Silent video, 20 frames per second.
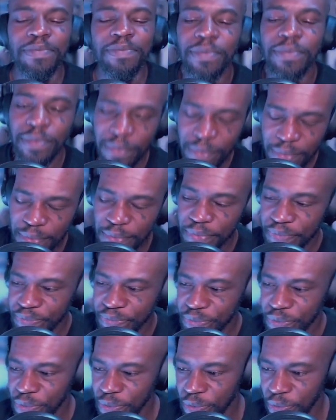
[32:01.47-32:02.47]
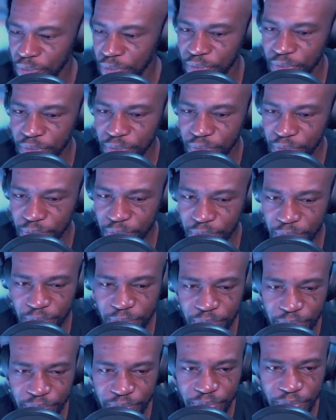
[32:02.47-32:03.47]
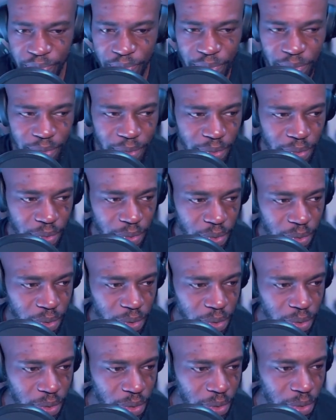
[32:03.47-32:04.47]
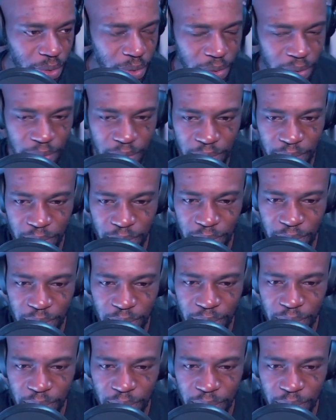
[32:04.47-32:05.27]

Actually, oh, there was one more thing that I watched. It was